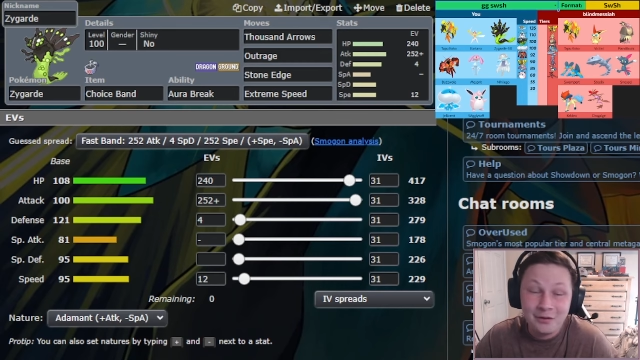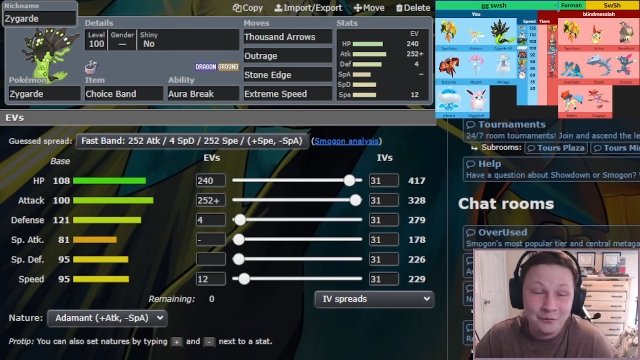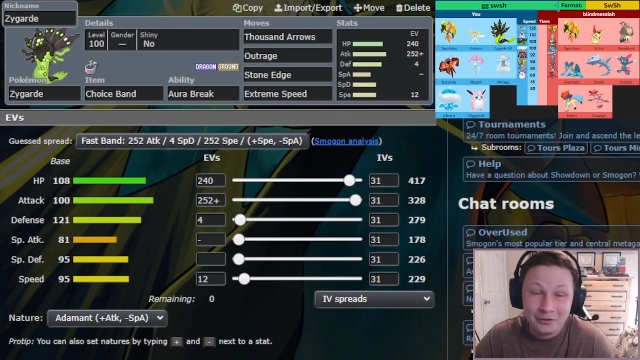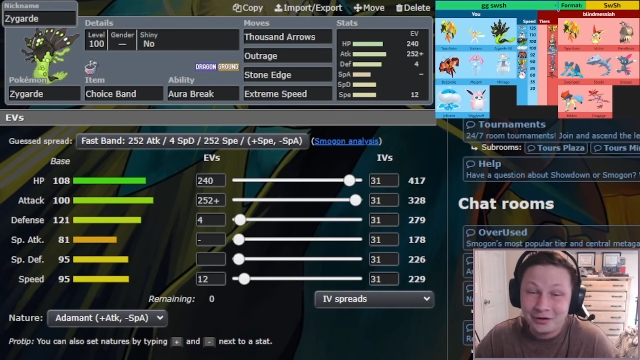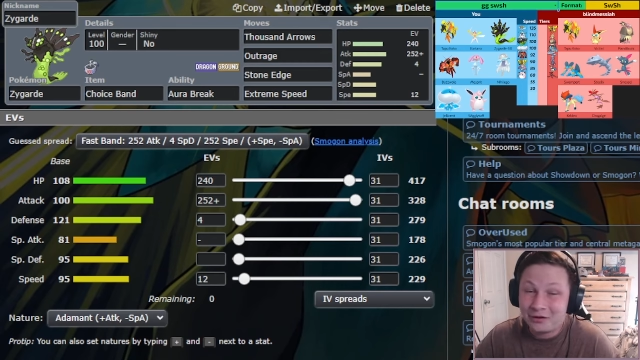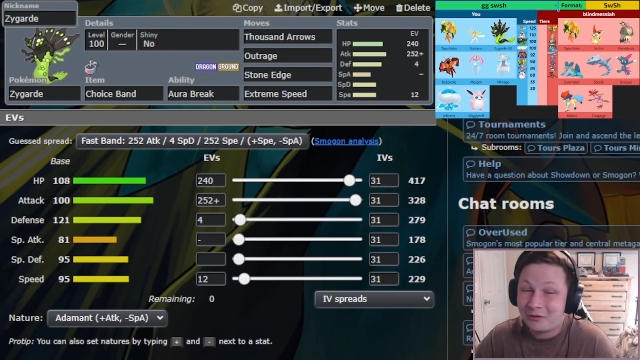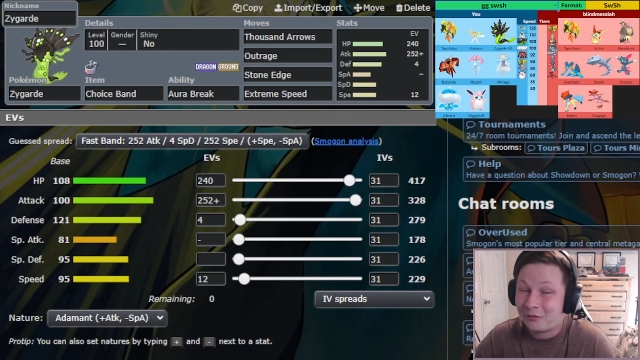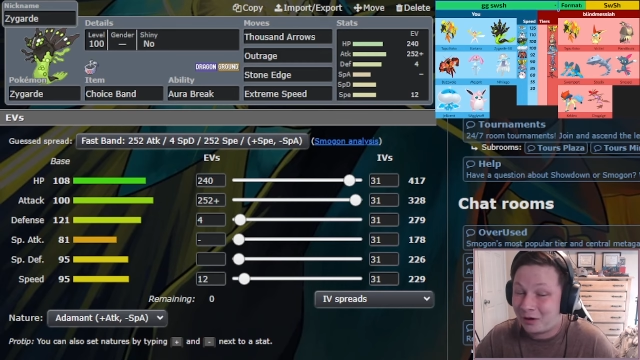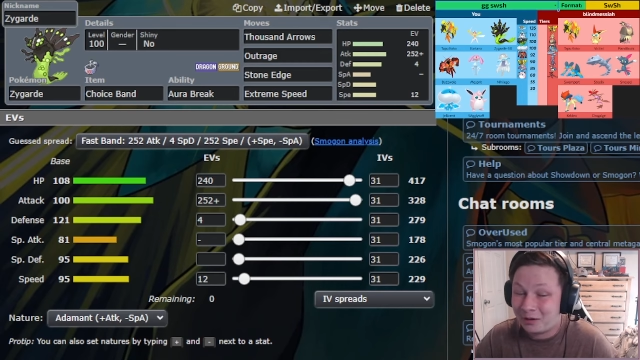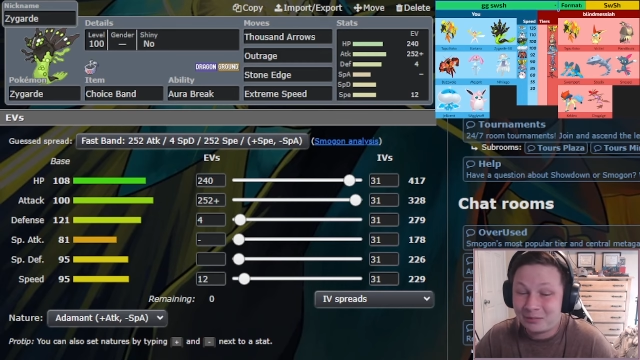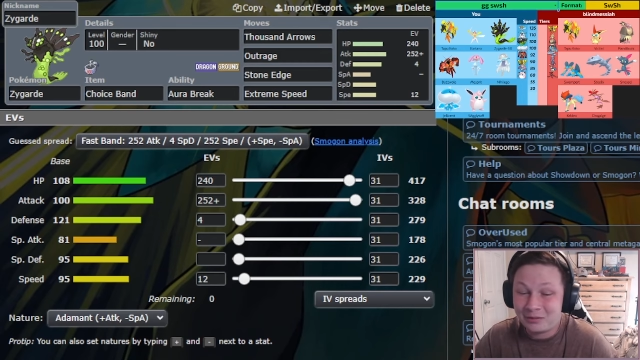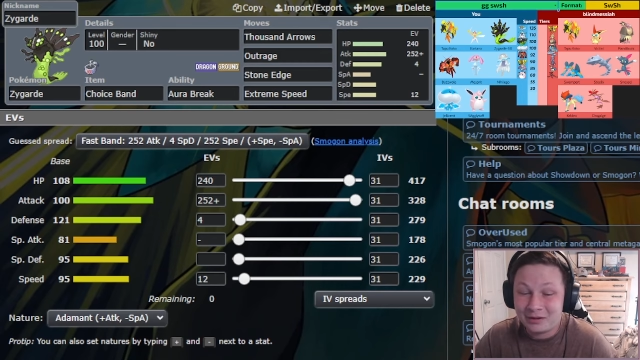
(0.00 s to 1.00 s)
we're
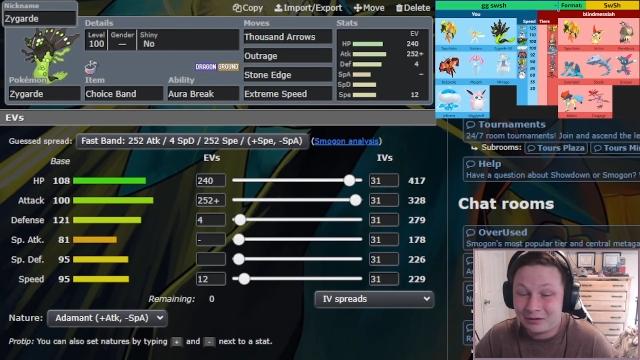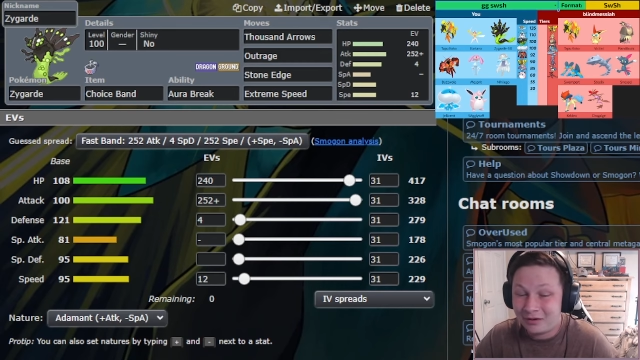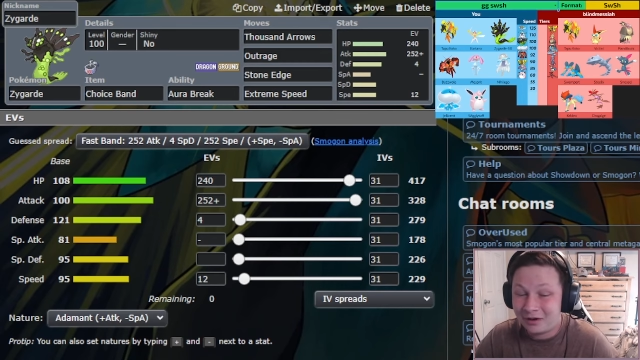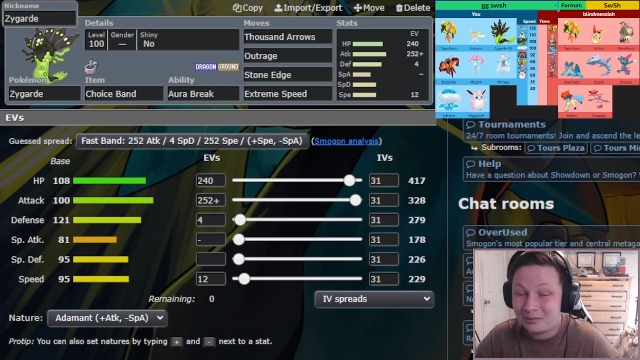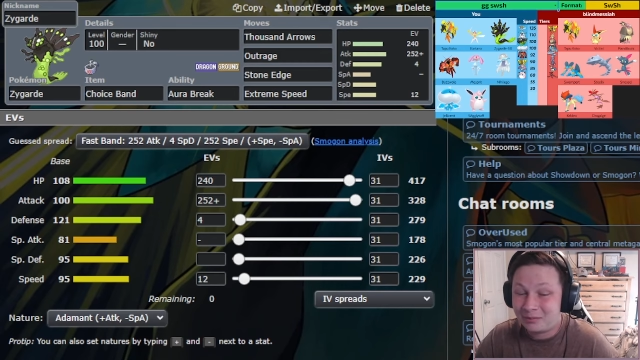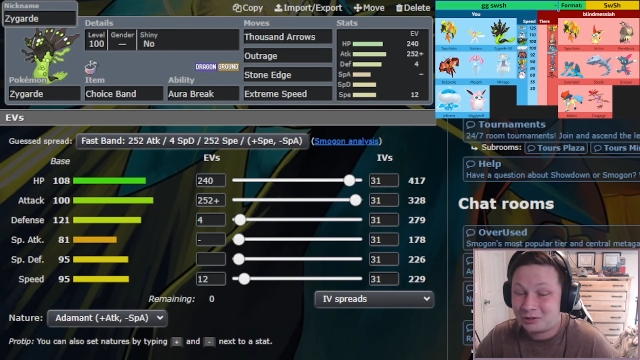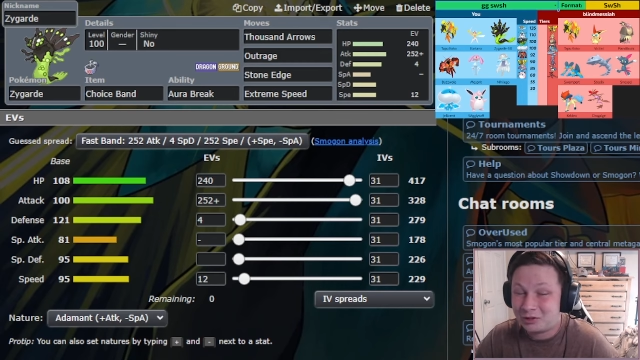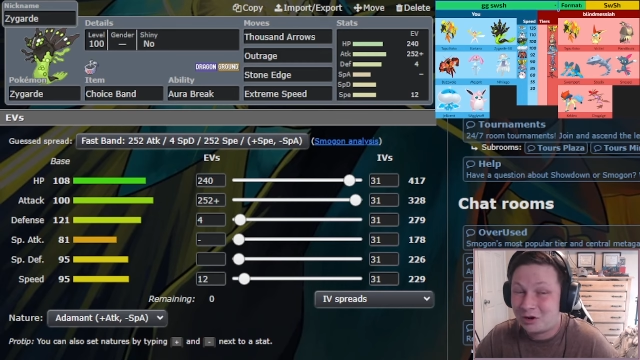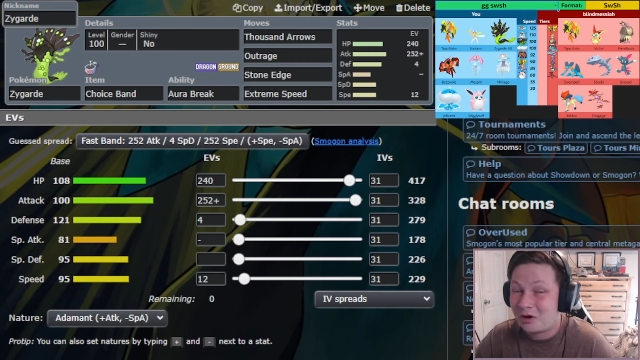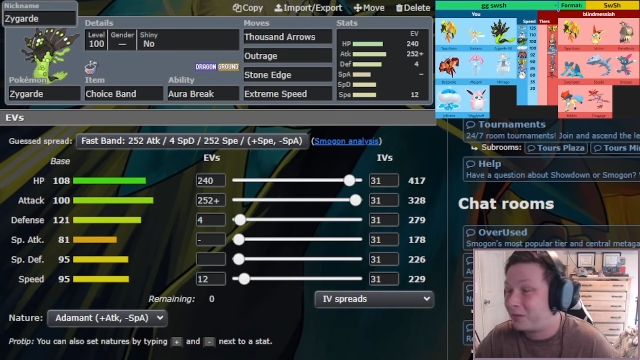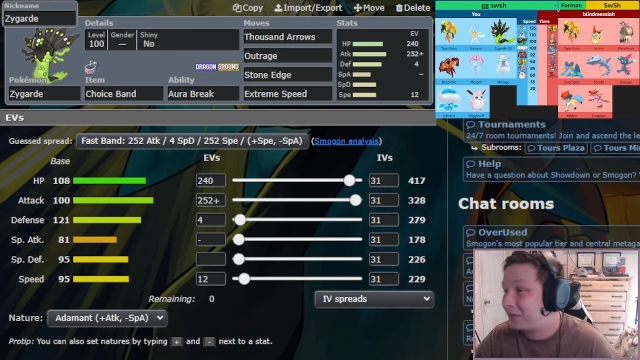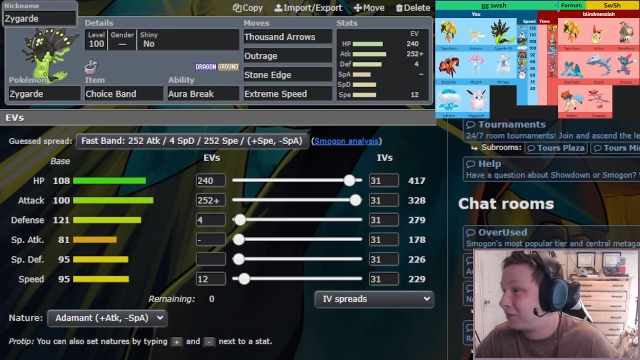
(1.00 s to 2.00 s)
incredibly, incredibly
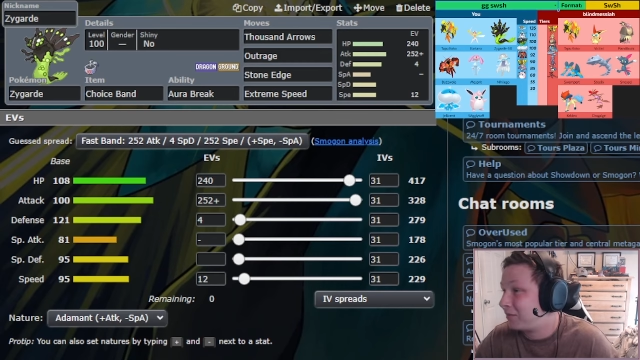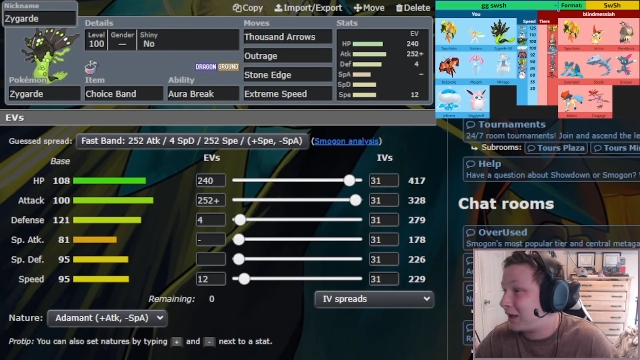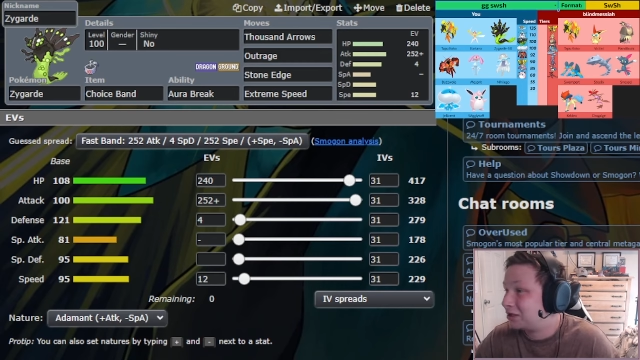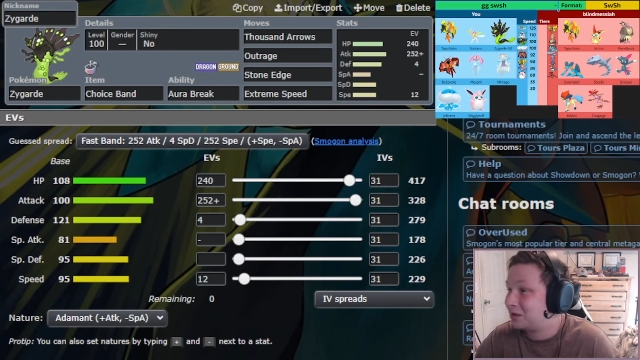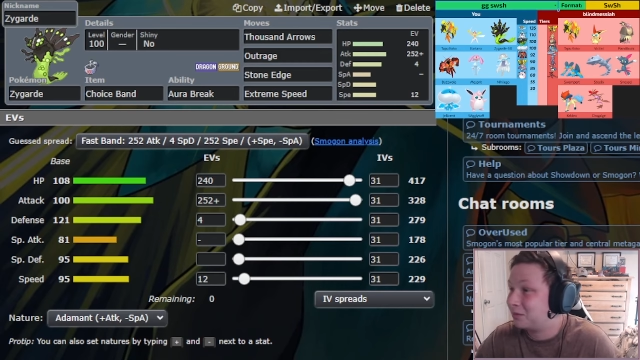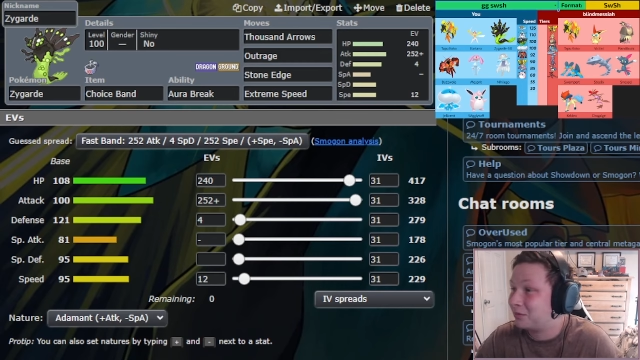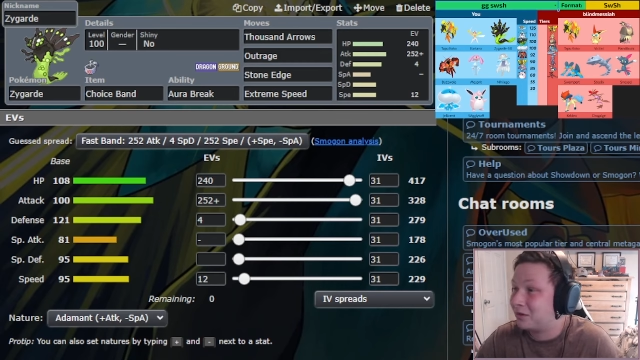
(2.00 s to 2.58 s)
strong in this matchup.